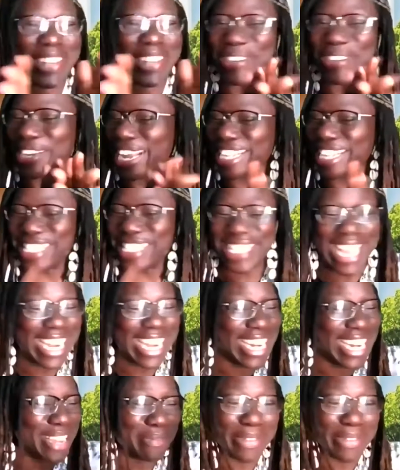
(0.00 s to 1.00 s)
let's
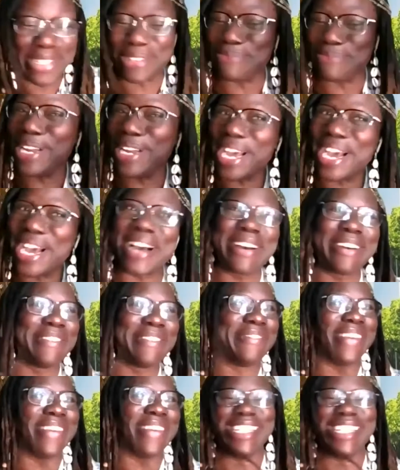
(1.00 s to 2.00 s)
send them some
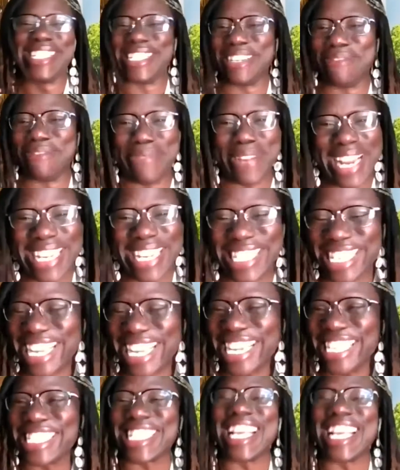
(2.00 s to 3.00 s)
love and some
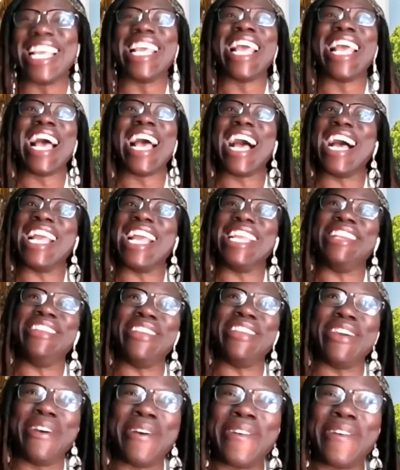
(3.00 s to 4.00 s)
blessings. I
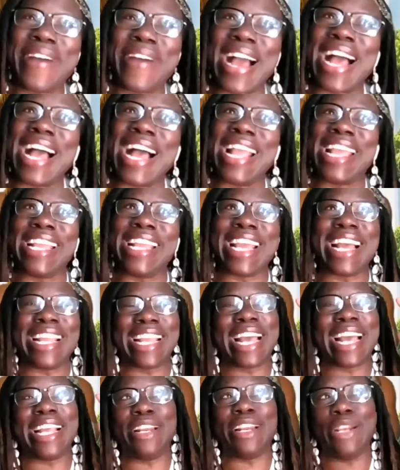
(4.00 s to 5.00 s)
know I
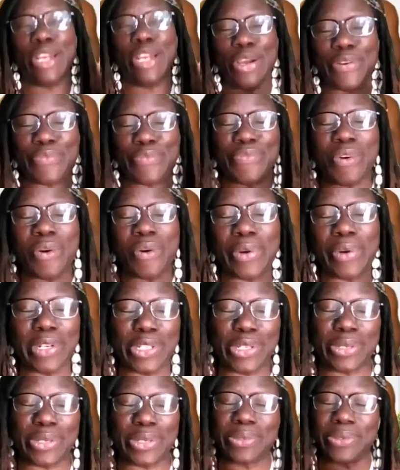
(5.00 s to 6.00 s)
look
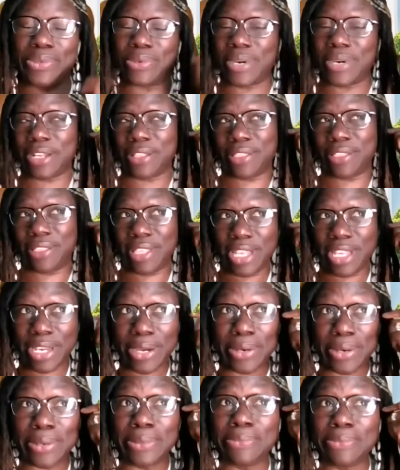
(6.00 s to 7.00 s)
forward to
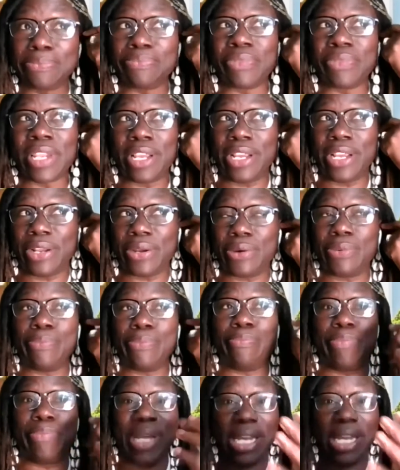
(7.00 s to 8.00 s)
Theo,
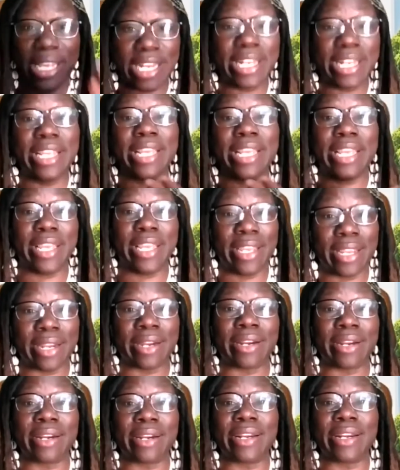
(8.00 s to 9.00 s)
being
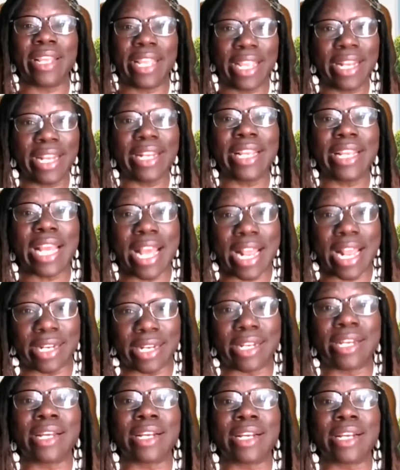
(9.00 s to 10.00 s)
here in
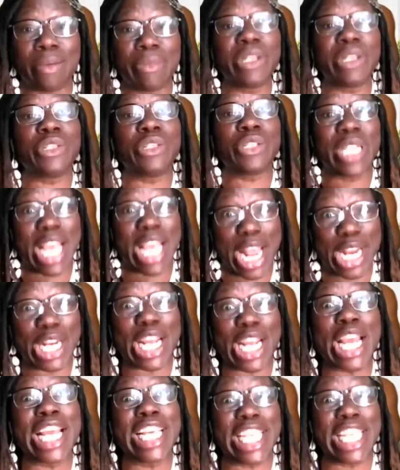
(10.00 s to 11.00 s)
Canada, coming to
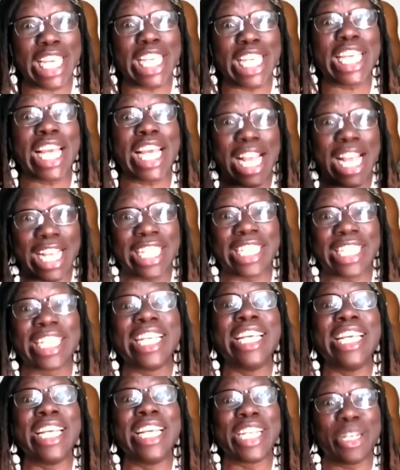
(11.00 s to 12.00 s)
Canada. He has
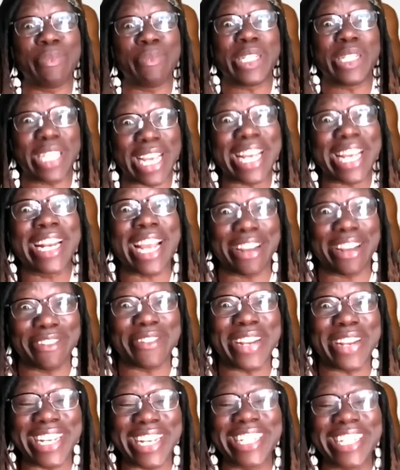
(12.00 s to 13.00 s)

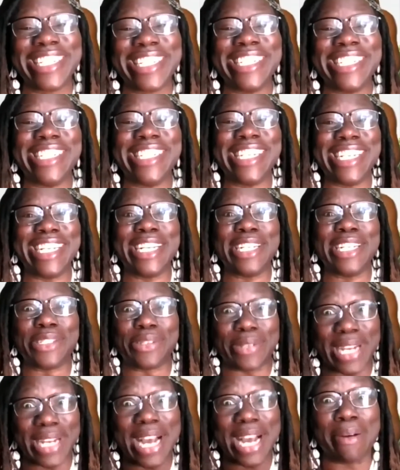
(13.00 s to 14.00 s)
agreed
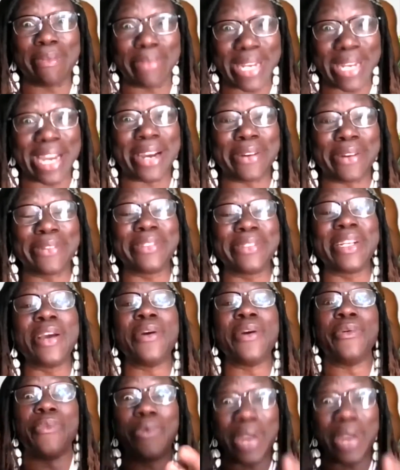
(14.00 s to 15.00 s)
to come down
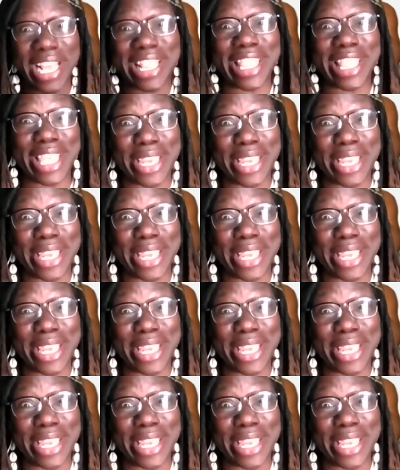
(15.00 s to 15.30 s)
with